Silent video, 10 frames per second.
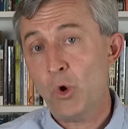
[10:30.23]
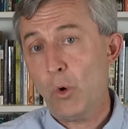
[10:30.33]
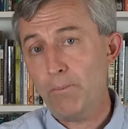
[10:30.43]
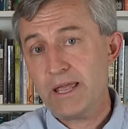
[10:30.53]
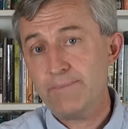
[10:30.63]

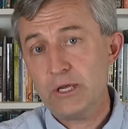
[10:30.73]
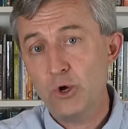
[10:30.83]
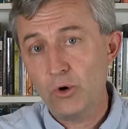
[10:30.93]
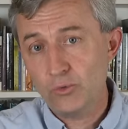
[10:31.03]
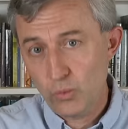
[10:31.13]
Or maybe
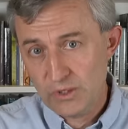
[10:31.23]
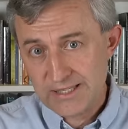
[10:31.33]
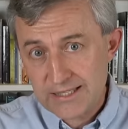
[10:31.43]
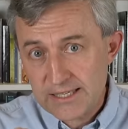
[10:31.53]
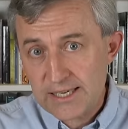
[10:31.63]
God
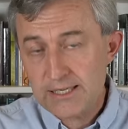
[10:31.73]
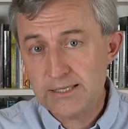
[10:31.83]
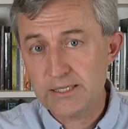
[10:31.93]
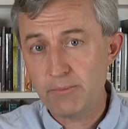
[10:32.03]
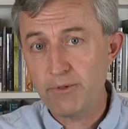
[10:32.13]
sees
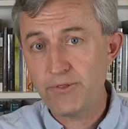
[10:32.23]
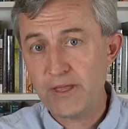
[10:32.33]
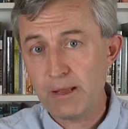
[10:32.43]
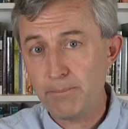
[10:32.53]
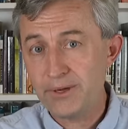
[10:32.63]

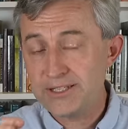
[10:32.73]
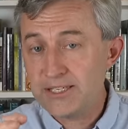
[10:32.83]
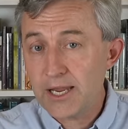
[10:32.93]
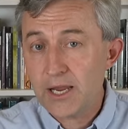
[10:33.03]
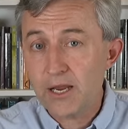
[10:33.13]
something
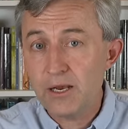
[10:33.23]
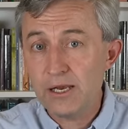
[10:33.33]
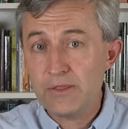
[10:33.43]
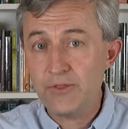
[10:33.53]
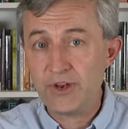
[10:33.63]

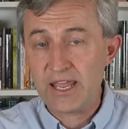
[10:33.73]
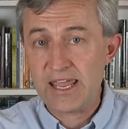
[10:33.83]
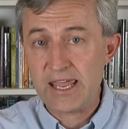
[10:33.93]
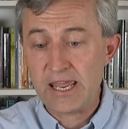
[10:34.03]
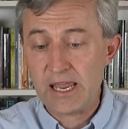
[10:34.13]
particularly that
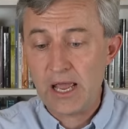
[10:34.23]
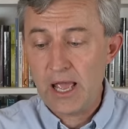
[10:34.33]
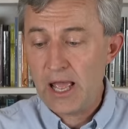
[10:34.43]
he